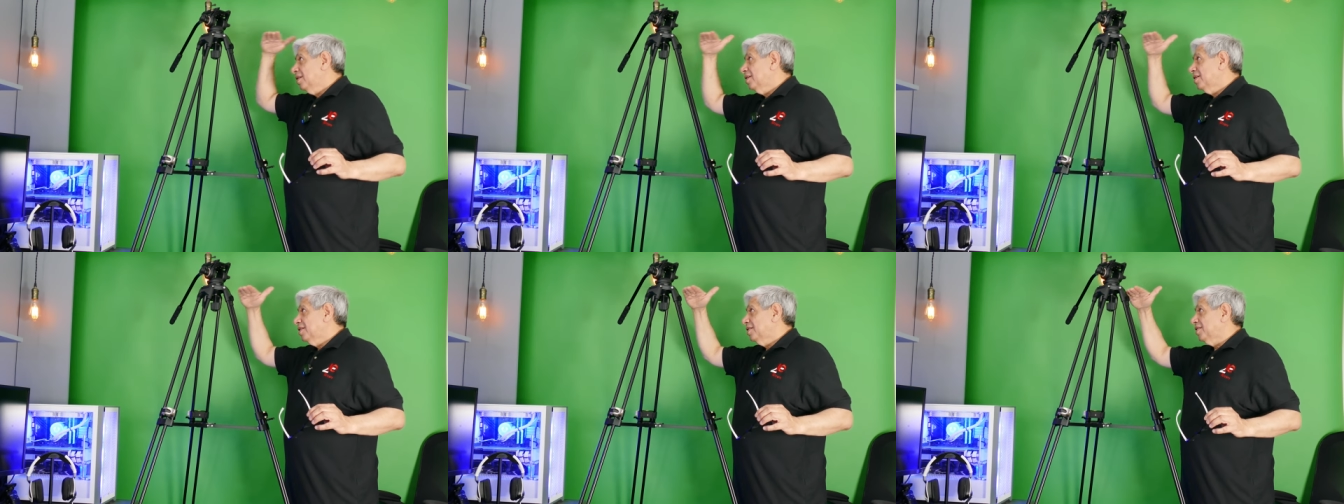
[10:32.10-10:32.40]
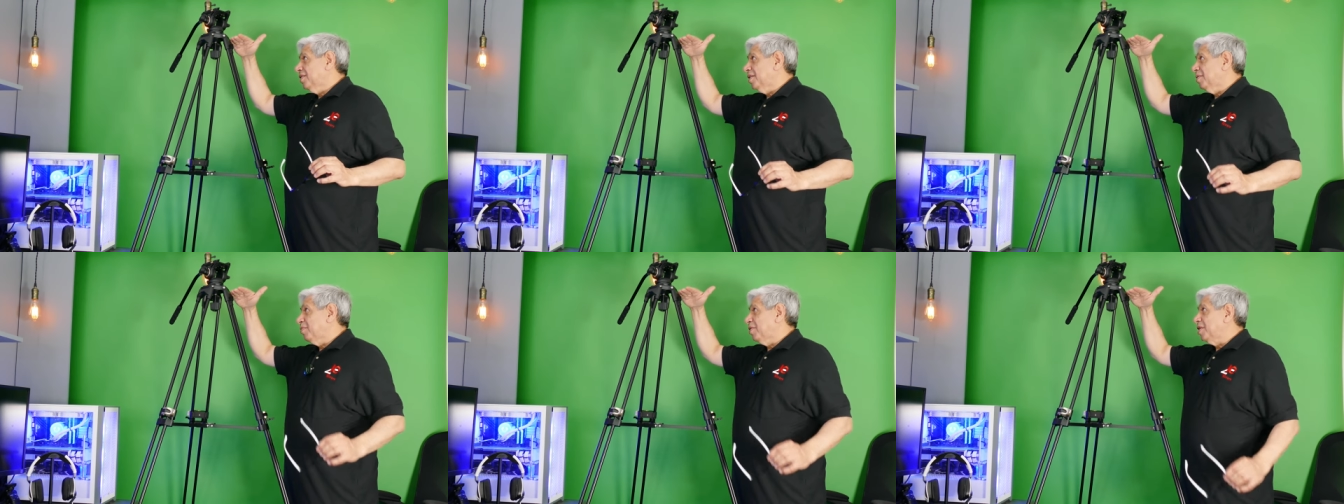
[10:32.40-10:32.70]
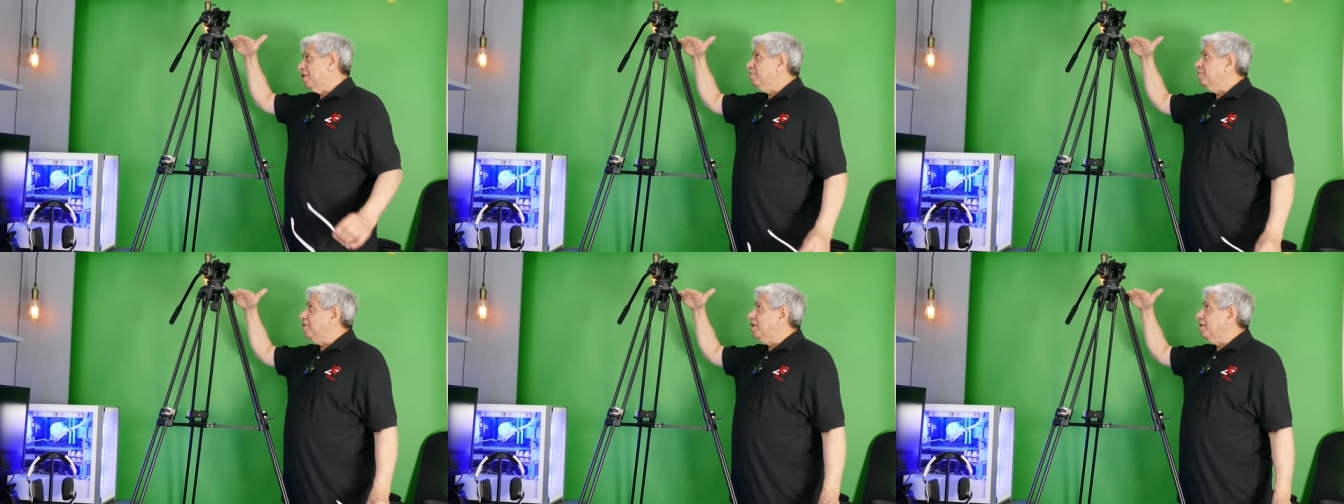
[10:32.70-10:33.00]
So that
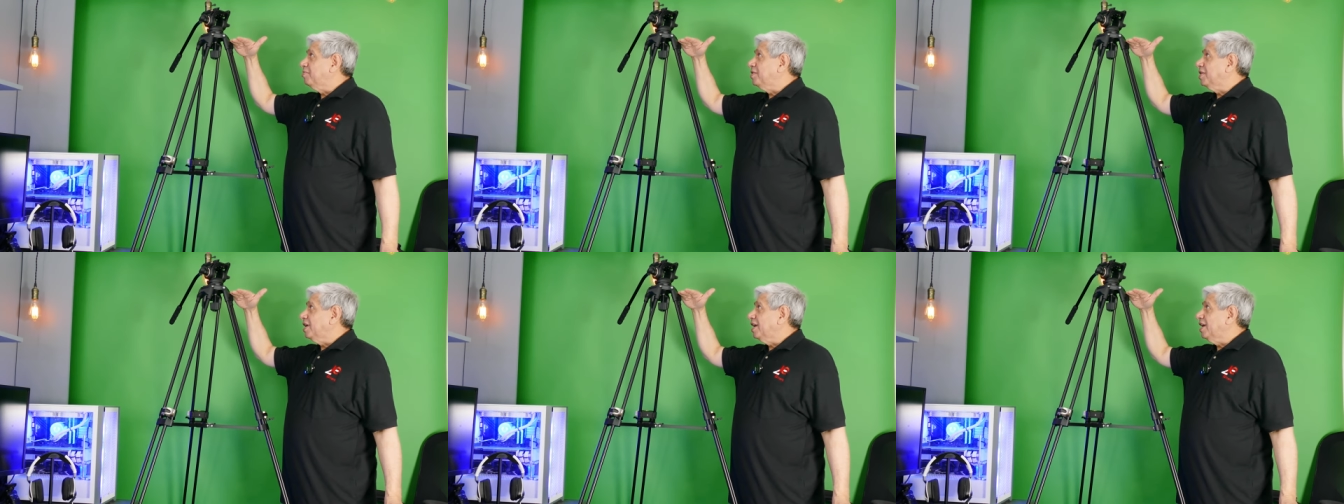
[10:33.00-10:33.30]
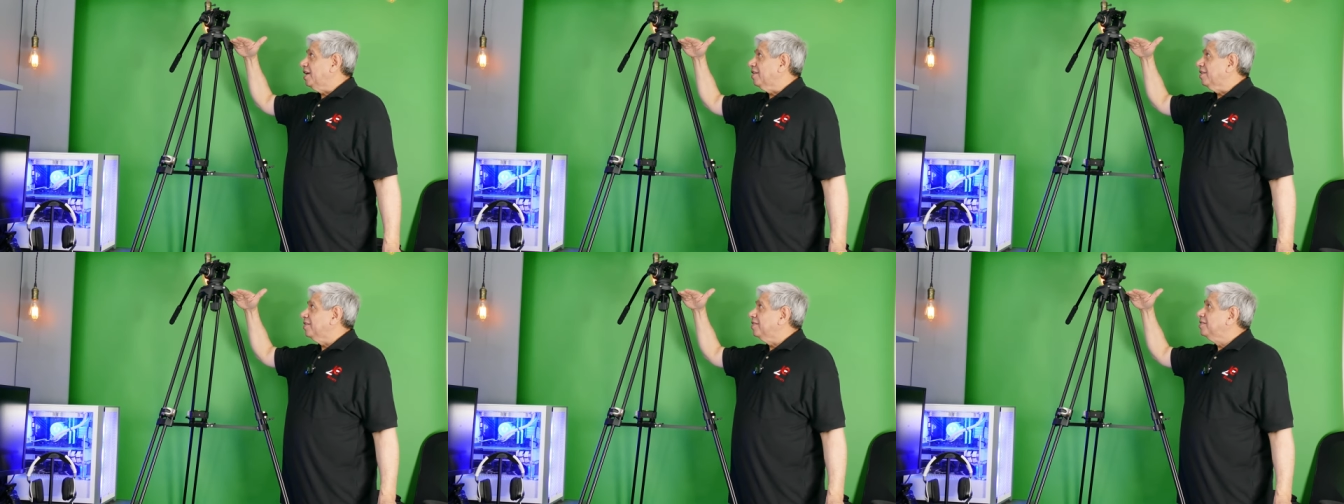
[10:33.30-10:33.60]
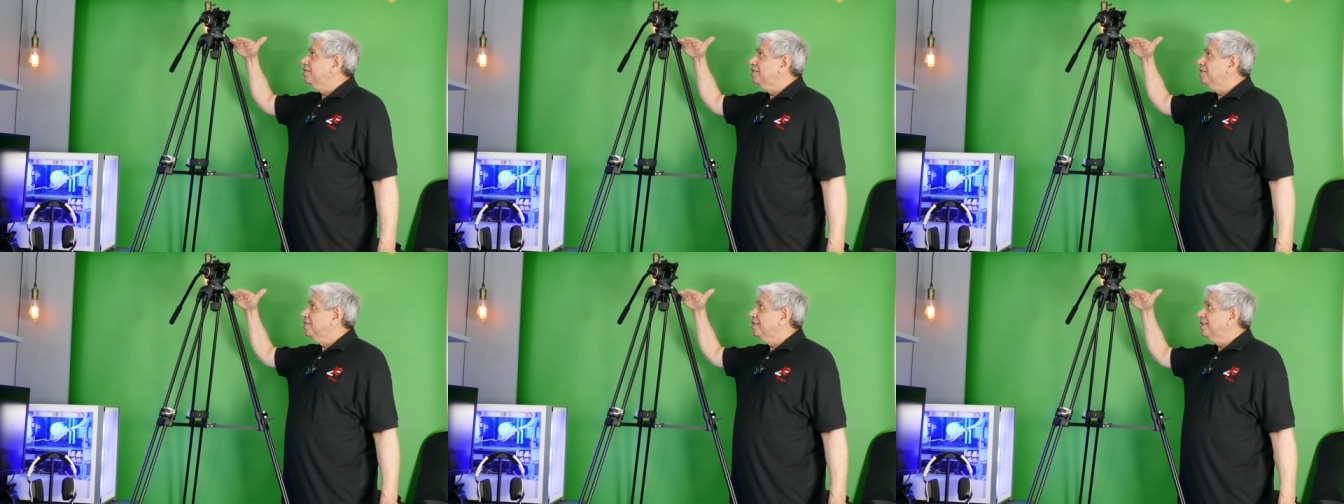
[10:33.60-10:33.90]
brings me up to here.
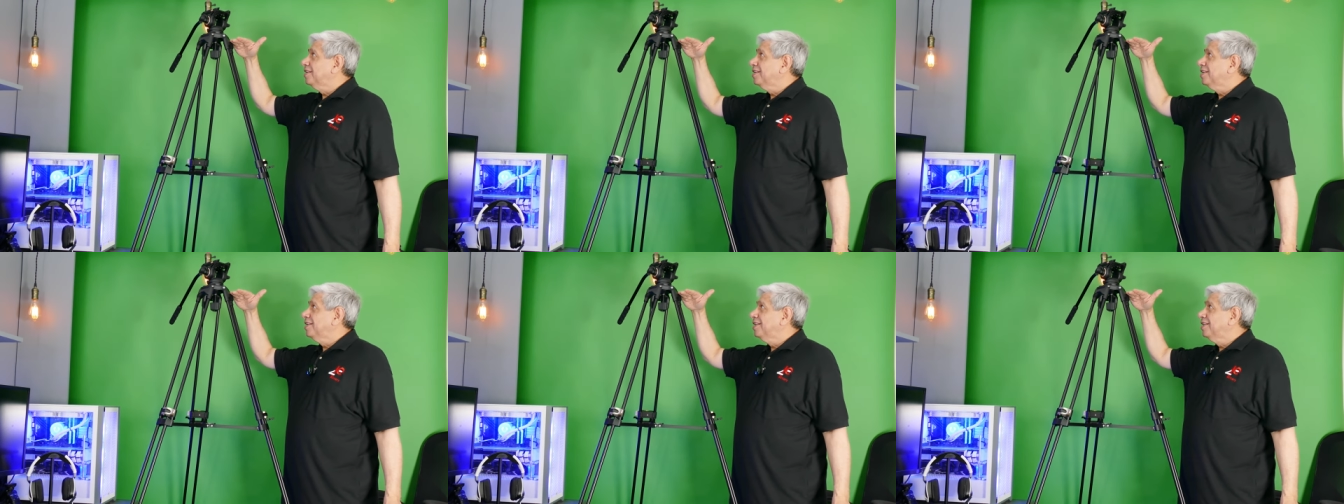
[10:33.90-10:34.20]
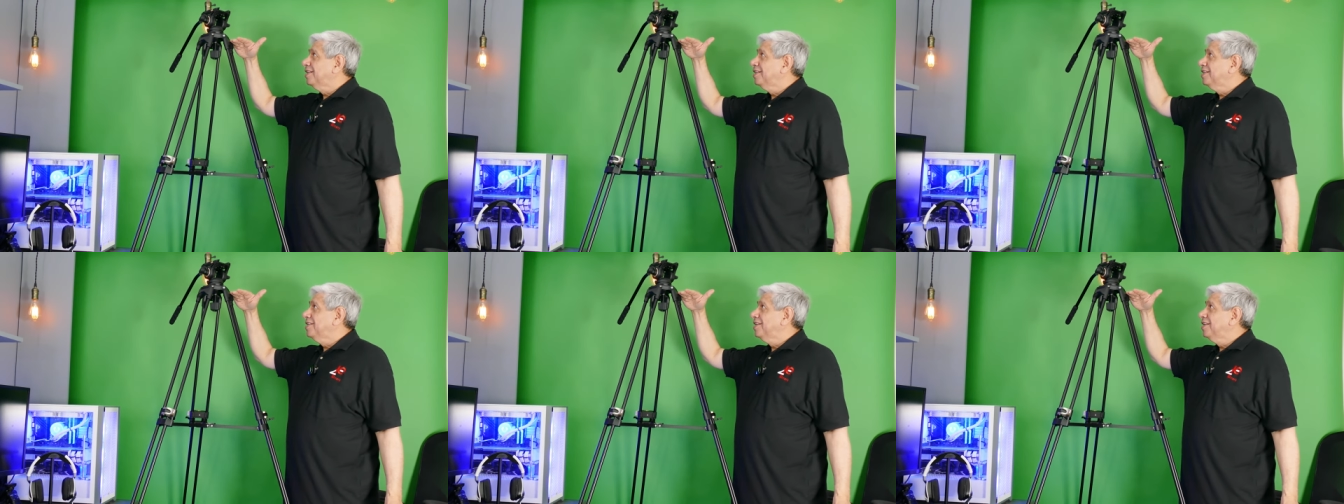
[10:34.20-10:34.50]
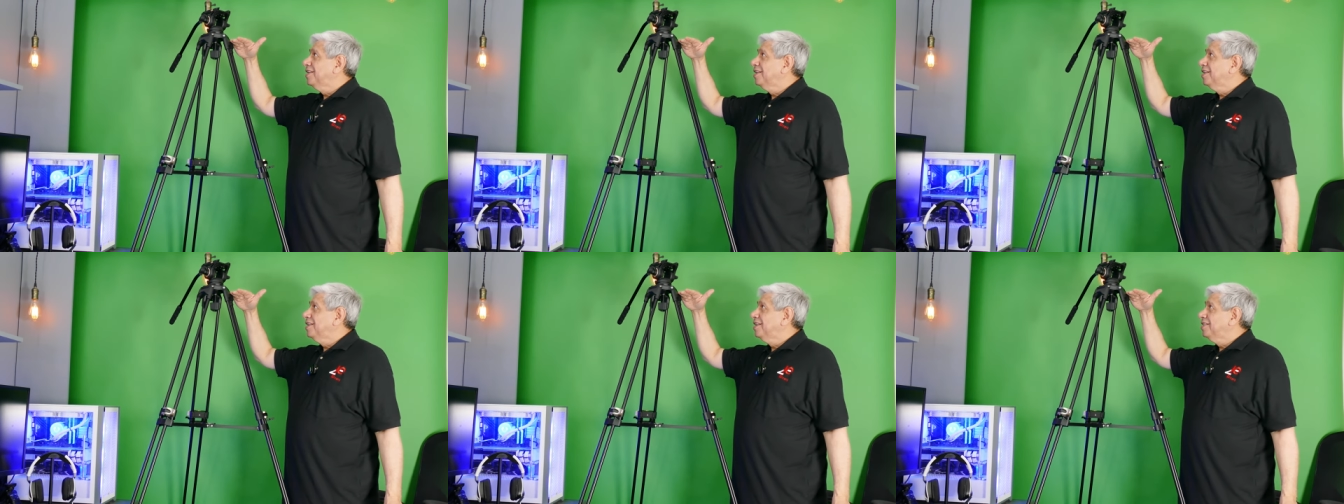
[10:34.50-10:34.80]

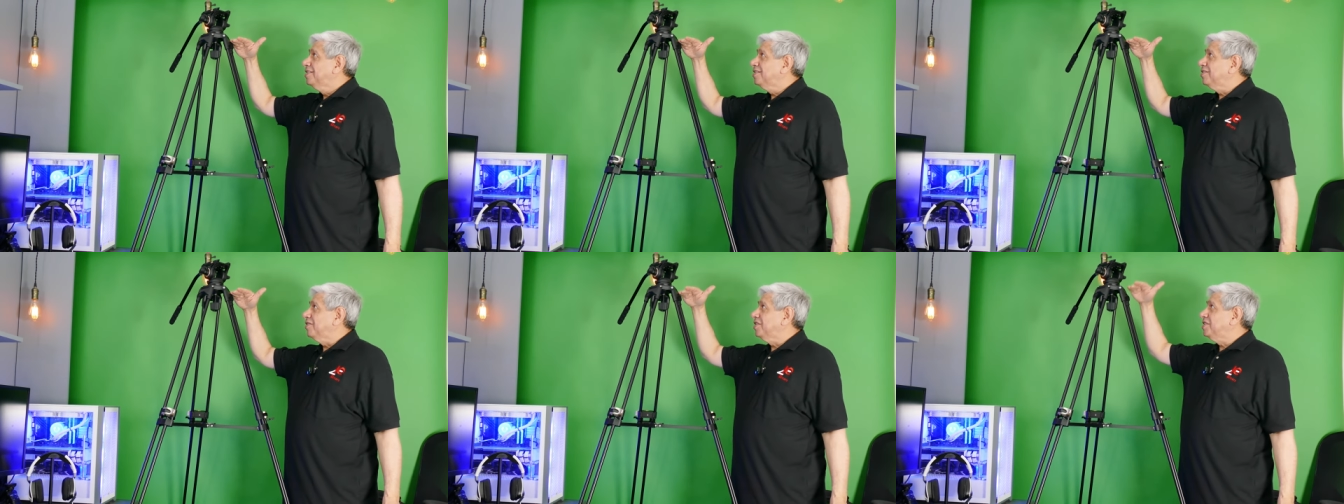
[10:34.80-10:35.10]
So